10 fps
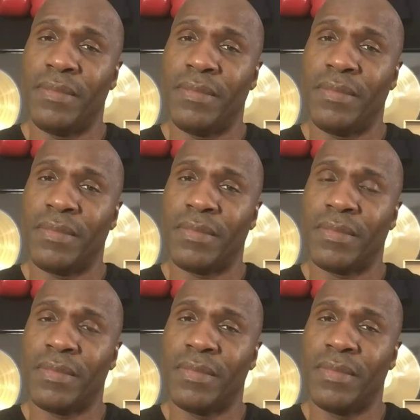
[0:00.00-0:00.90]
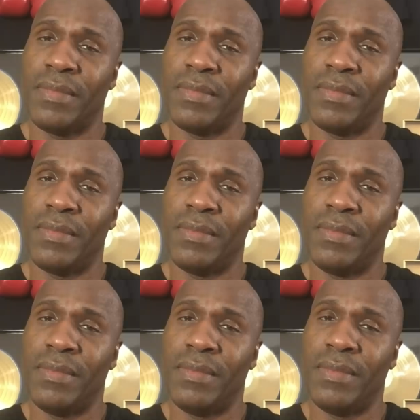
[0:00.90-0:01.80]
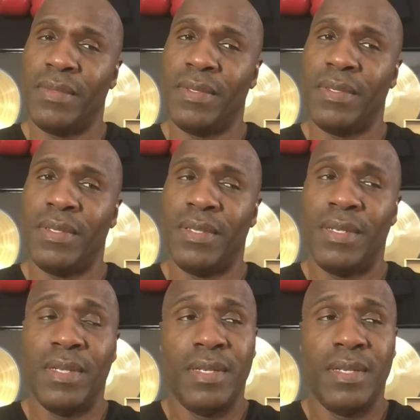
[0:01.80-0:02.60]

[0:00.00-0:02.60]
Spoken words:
No one is speaking in this clip.